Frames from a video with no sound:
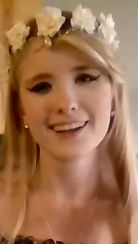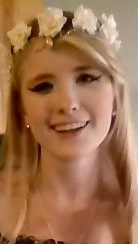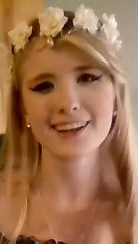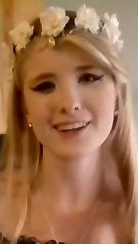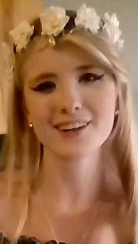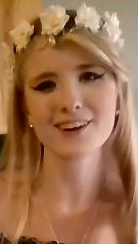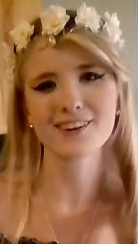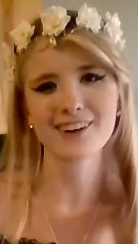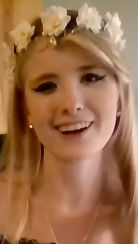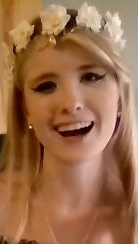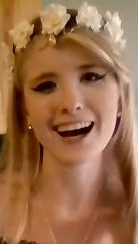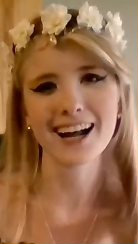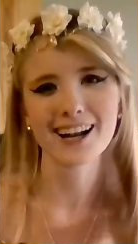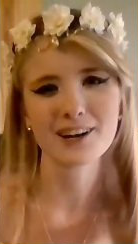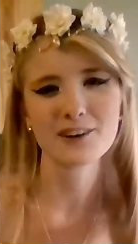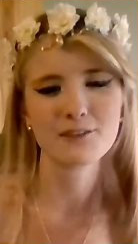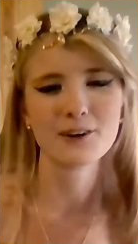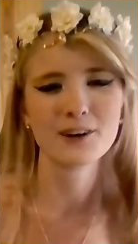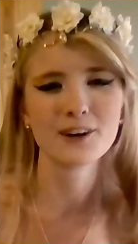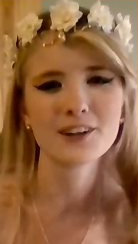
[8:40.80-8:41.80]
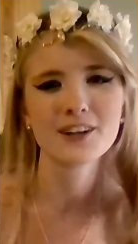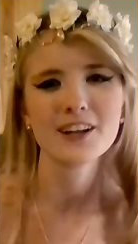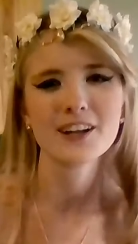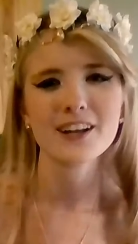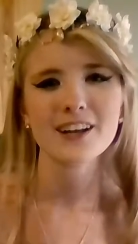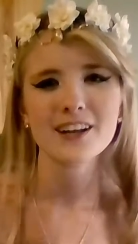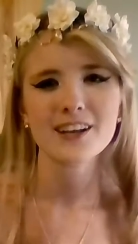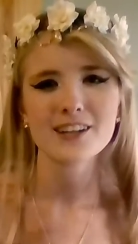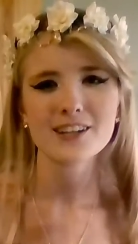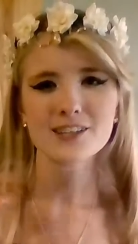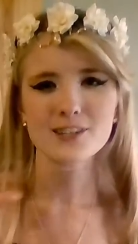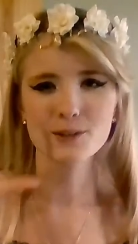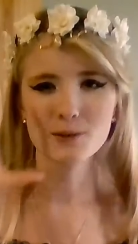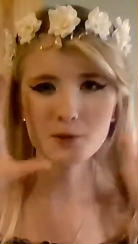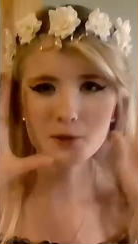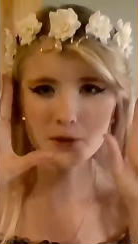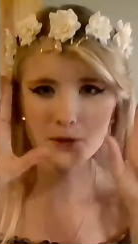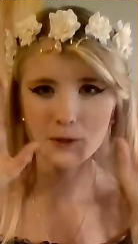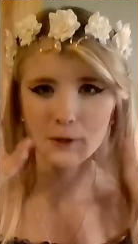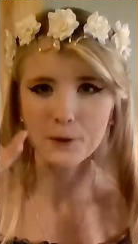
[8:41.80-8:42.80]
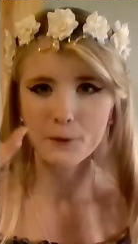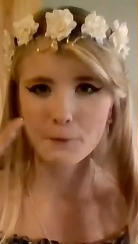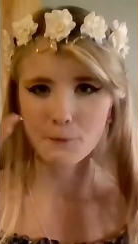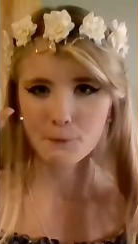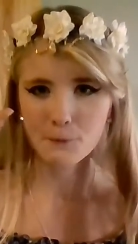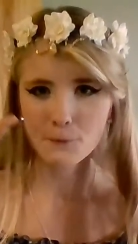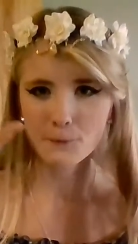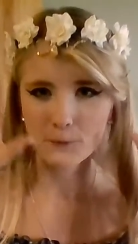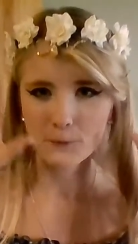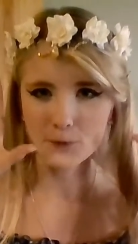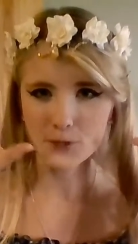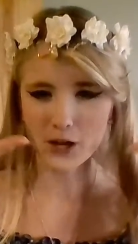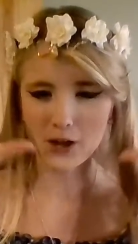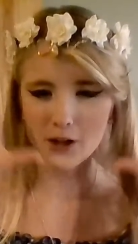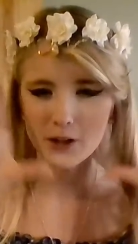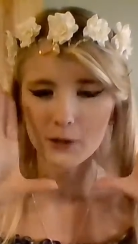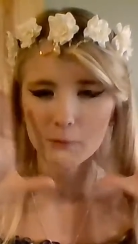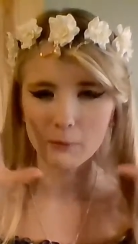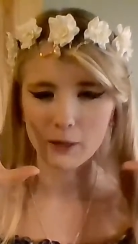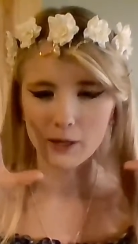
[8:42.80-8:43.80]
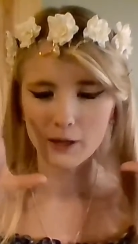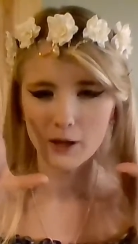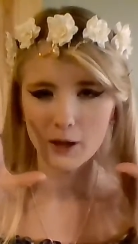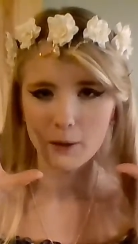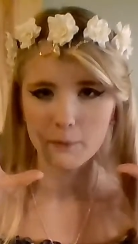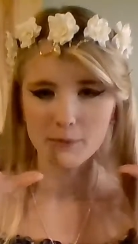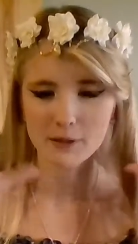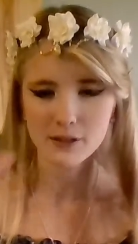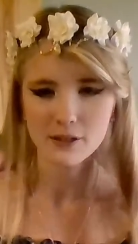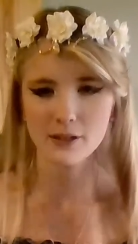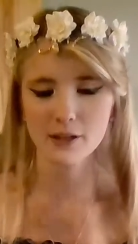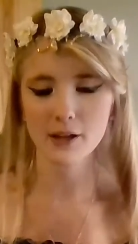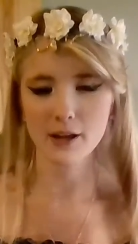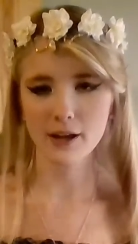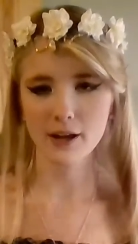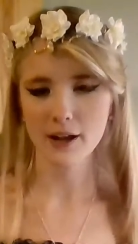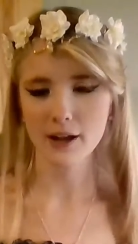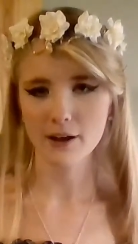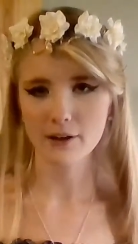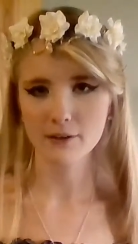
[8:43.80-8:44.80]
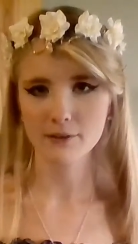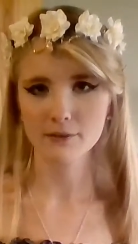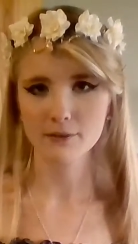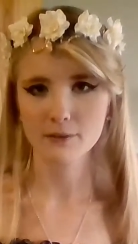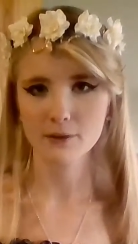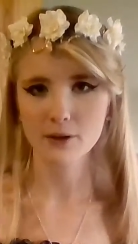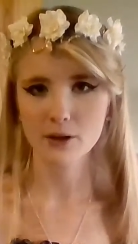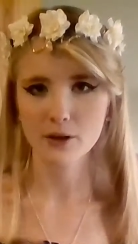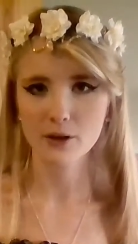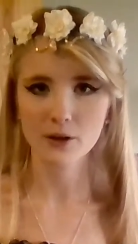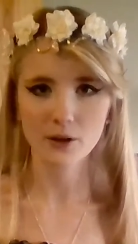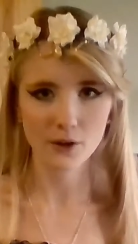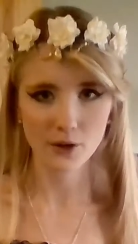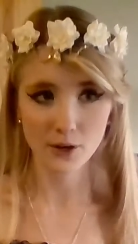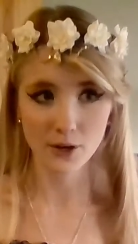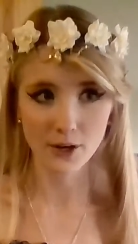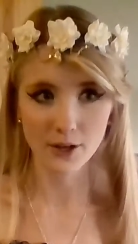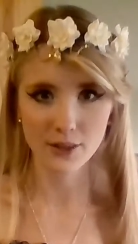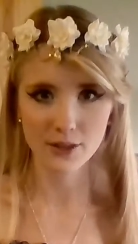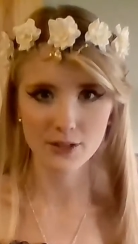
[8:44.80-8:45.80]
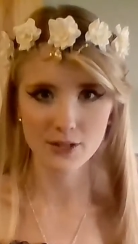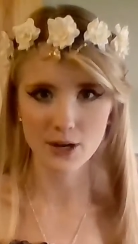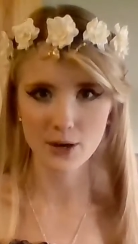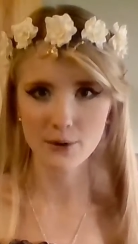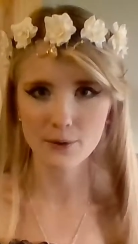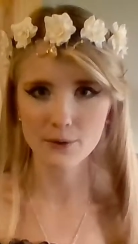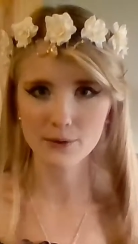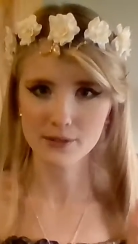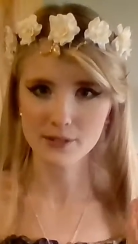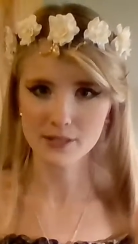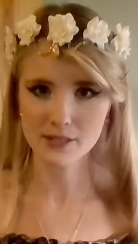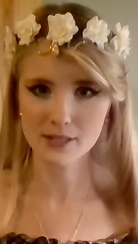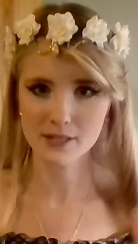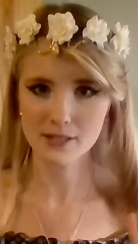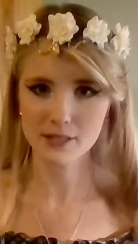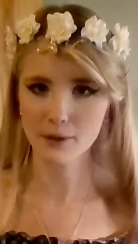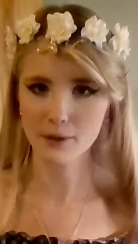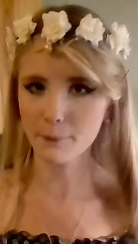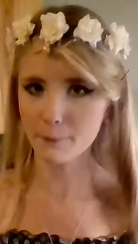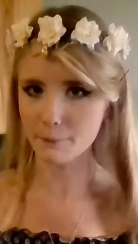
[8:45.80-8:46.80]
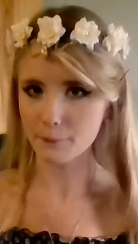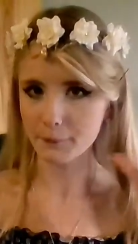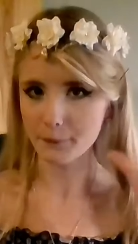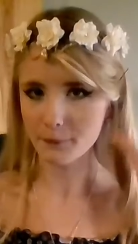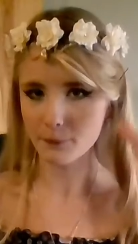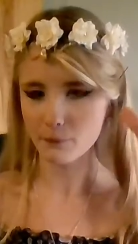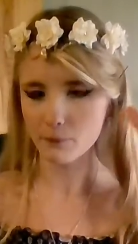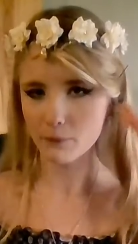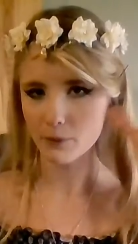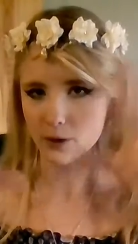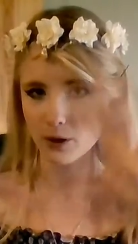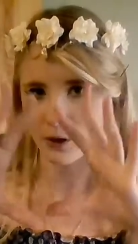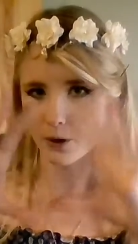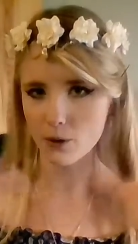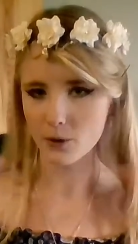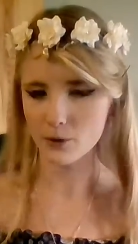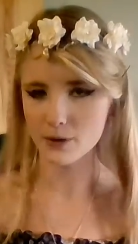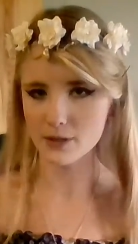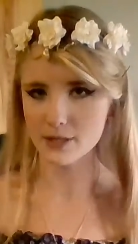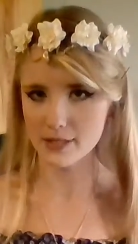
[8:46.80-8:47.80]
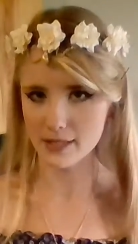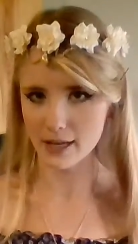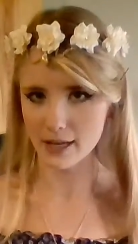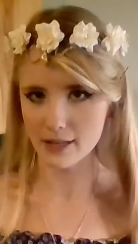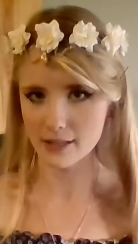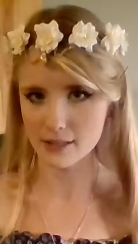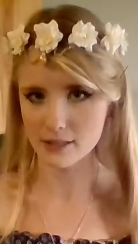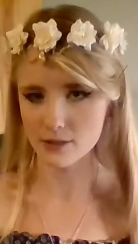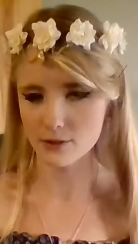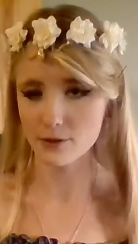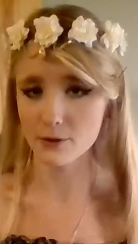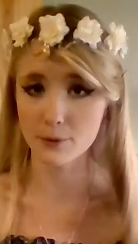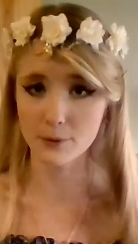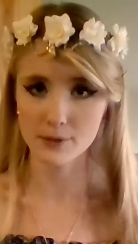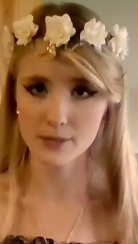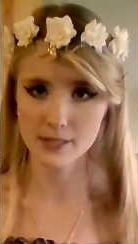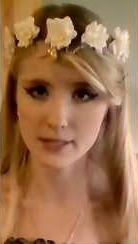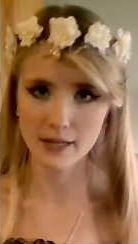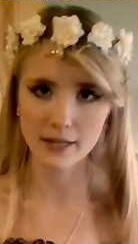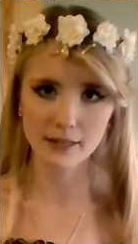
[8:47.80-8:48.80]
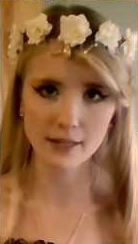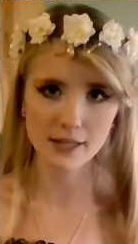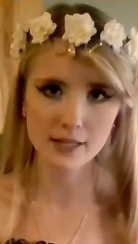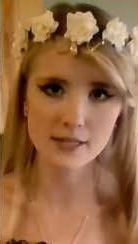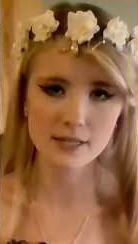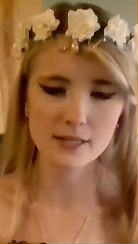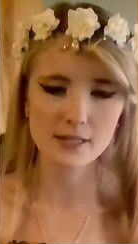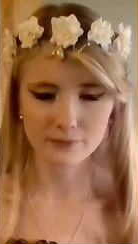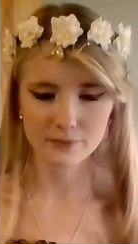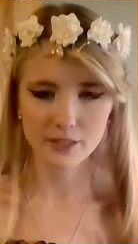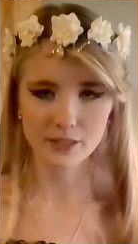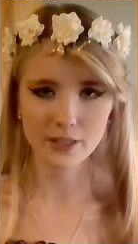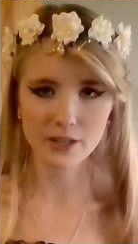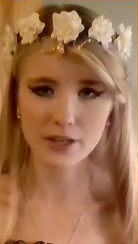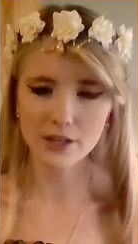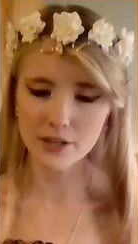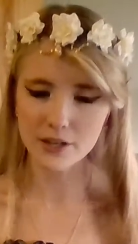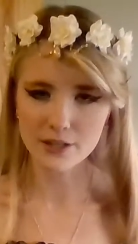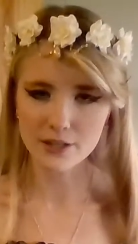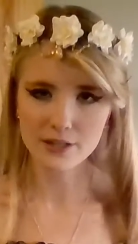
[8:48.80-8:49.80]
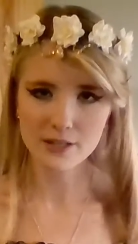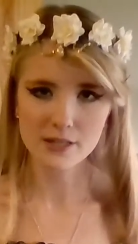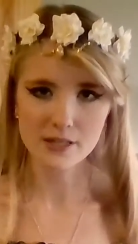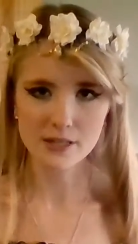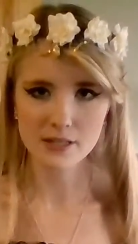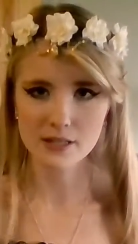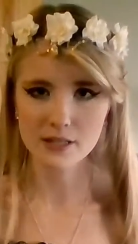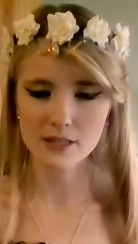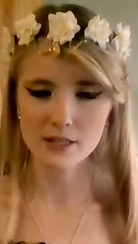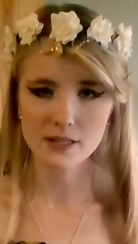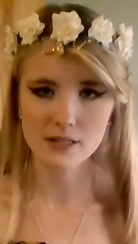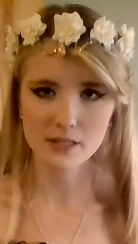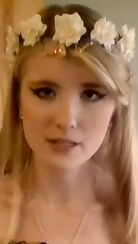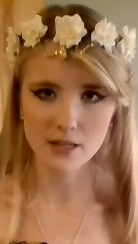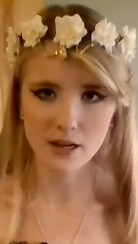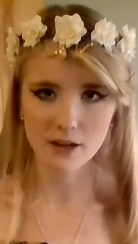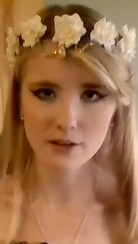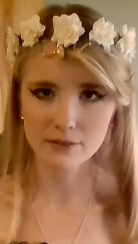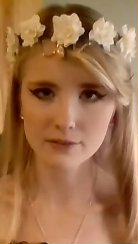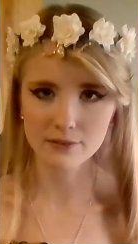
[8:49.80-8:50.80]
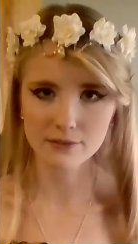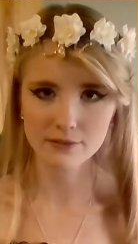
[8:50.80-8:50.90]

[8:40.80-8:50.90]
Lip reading: don't gotta, but do the dolly makeup, and you gotta have earth tones, the corsets or corsetlets, gears and stuff.